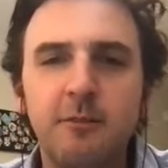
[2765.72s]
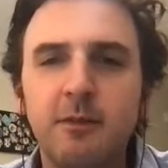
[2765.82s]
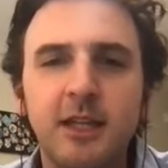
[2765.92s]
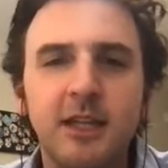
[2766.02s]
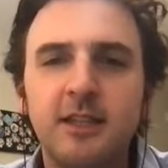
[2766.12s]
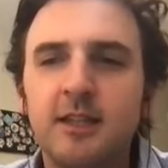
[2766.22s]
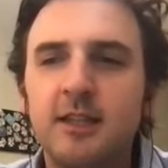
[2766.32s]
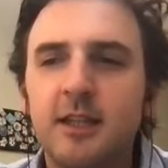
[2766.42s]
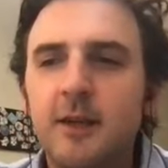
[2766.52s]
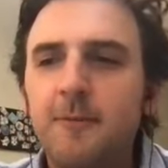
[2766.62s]
I
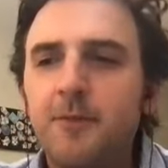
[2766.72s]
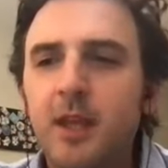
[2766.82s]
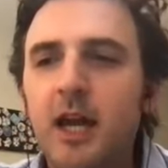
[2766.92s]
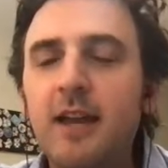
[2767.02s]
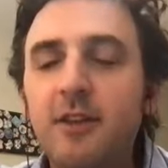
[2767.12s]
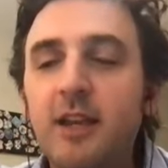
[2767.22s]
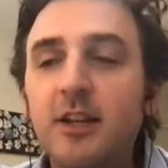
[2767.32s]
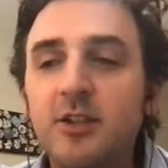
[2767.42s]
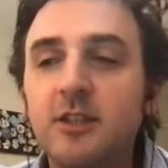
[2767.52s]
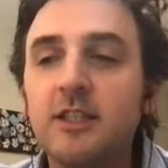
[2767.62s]
mean, I haven't
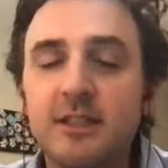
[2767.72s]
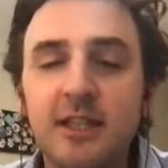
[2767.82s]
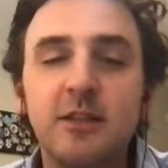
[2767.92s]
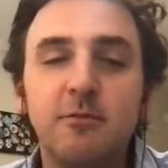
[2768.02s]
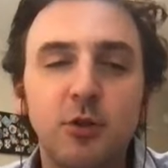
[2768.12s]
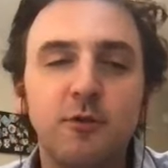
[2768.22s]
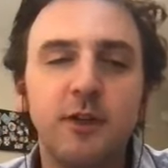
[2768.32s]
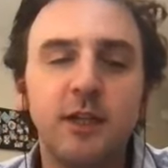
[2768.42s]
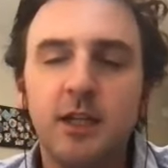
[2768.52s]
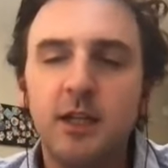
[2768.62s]
actually seen the
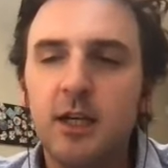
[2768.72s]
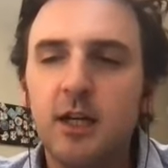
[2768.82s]
movie.